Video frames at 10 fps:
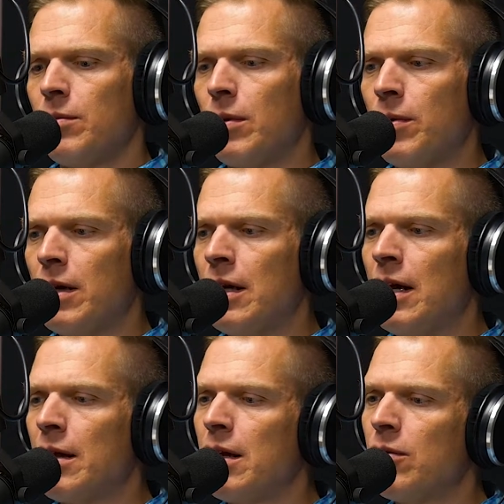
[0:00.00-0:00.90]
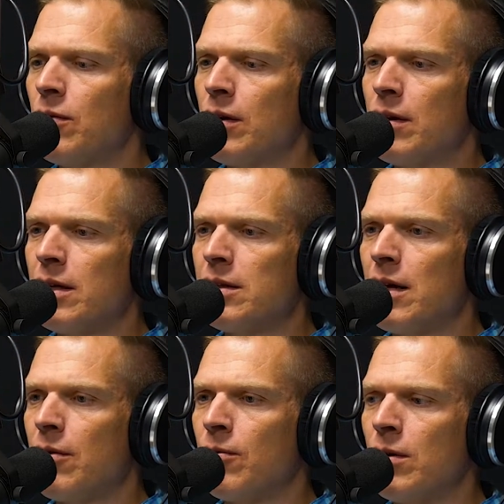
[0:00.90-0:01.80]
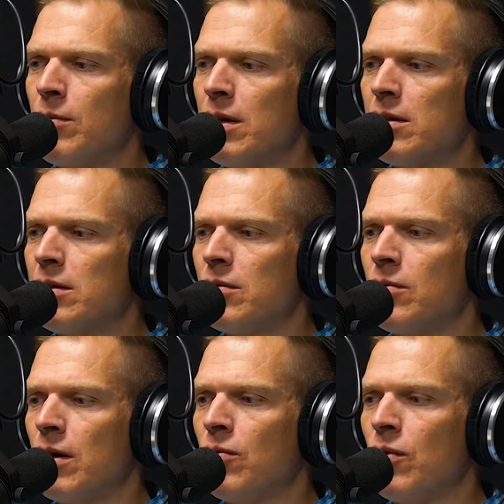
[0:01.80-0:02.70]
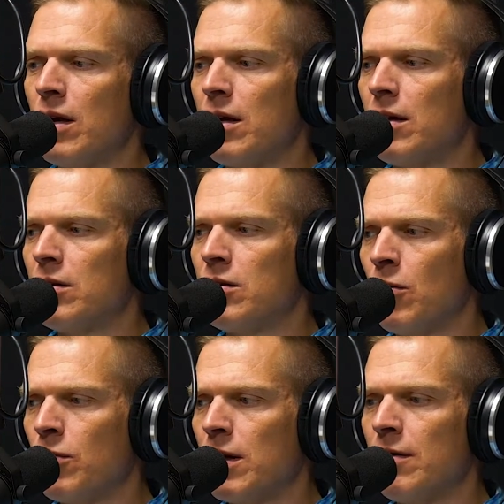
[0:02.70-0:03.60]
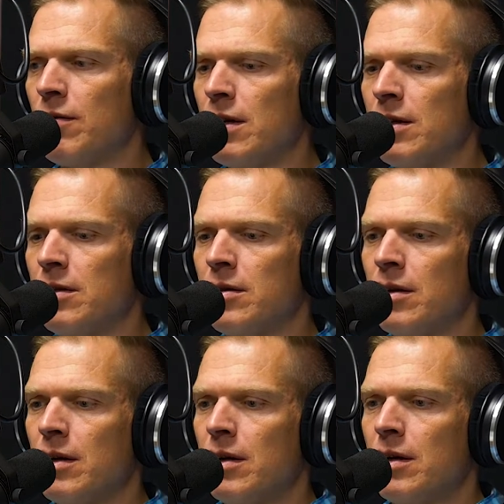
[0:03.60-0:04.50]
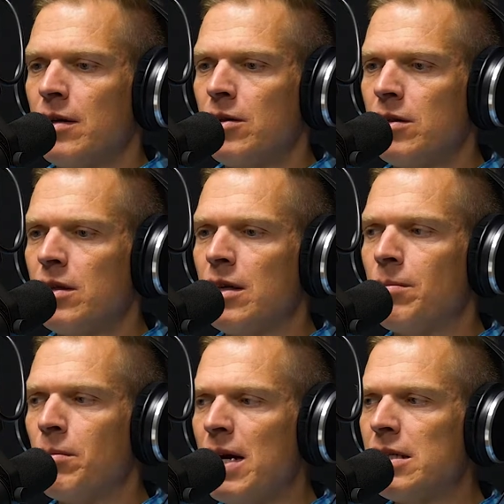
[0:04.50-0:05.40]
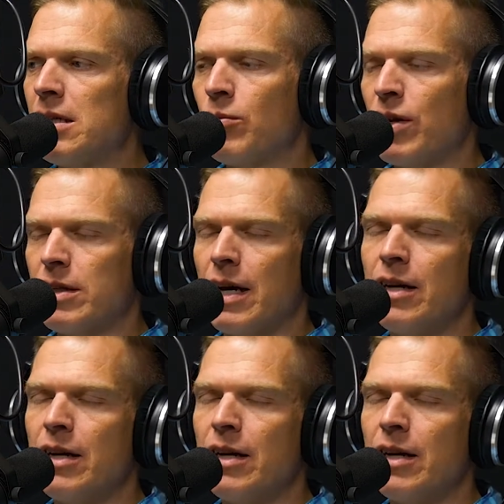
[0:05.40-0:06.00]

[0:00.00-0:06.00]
But and I think one of the things that we miss when we don't give is just the amazing blessing.